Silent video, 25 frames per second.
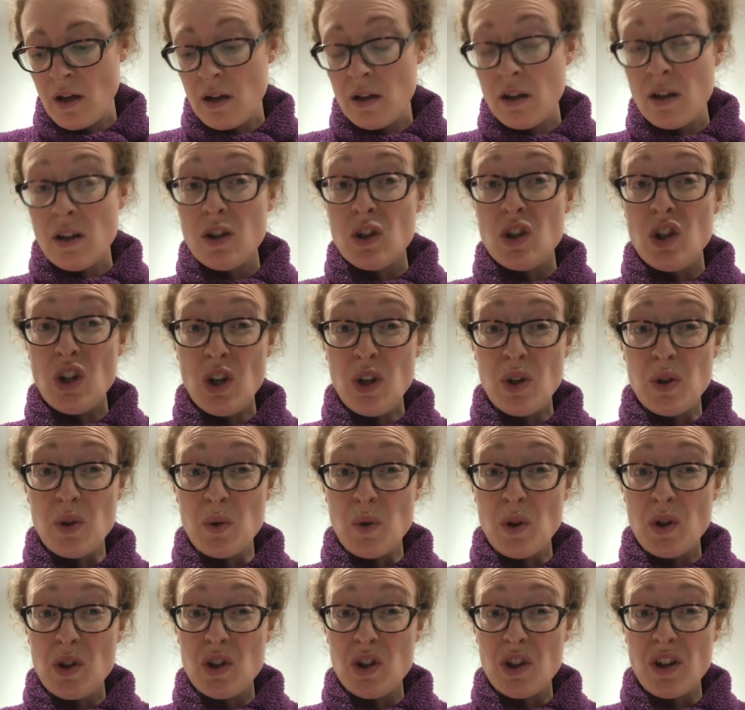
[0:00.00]
You
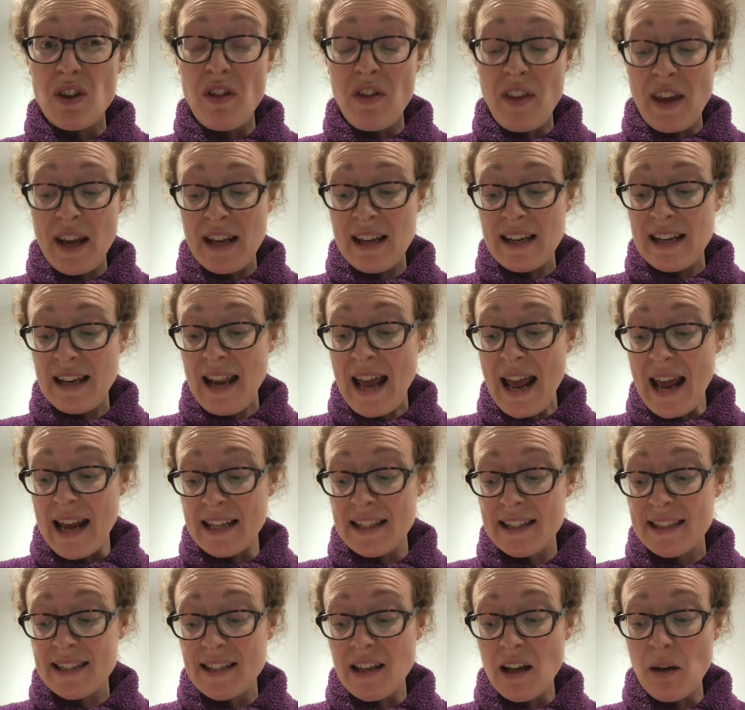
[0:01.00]
should think
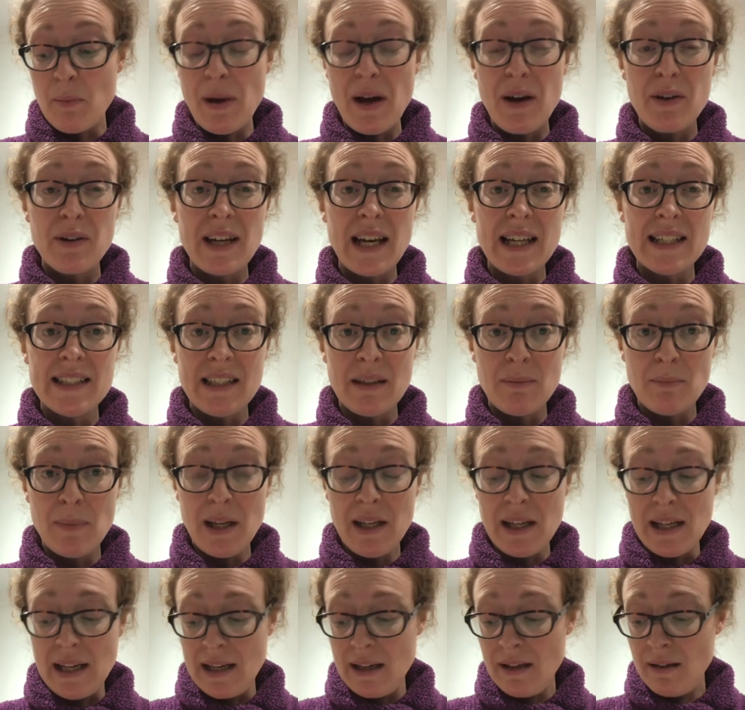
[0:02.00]
less about getting
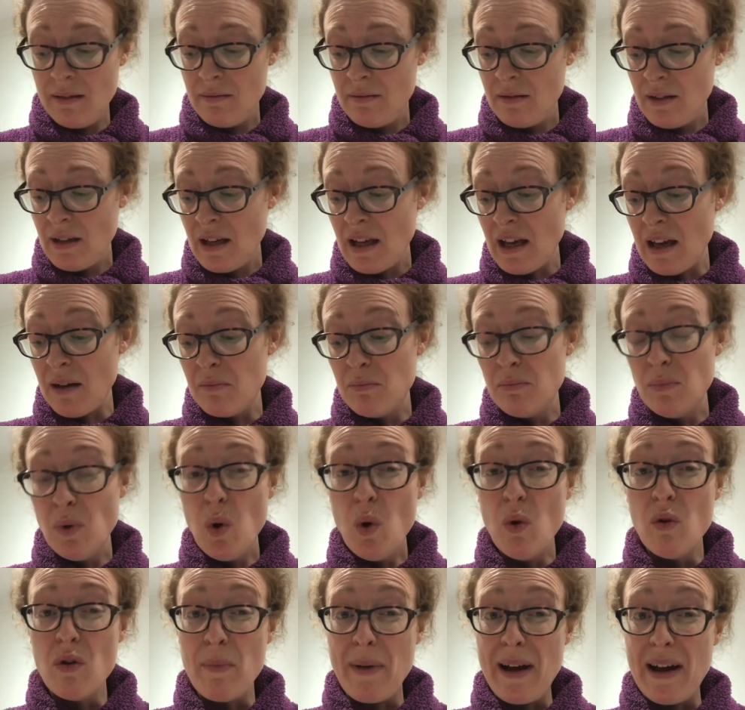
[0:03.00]
money and more
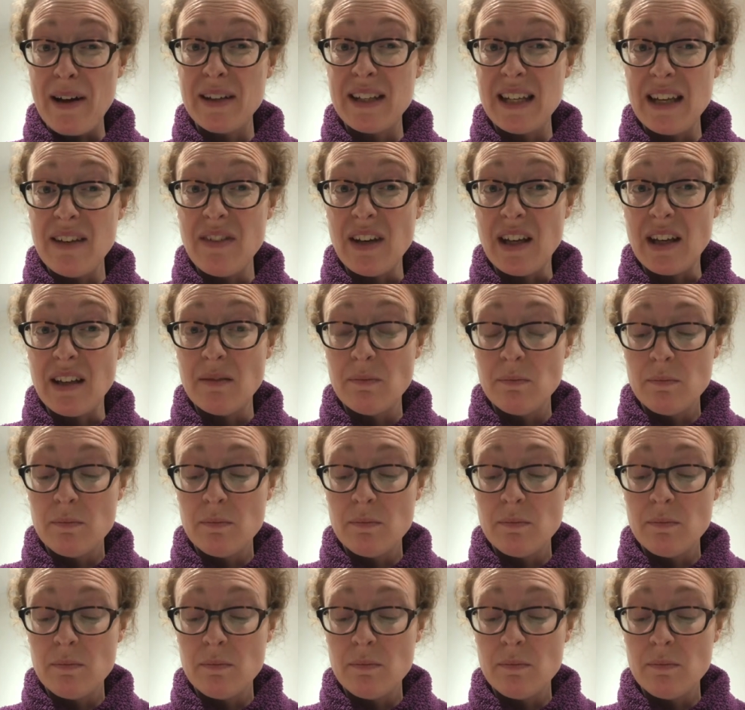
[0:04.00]
about giving.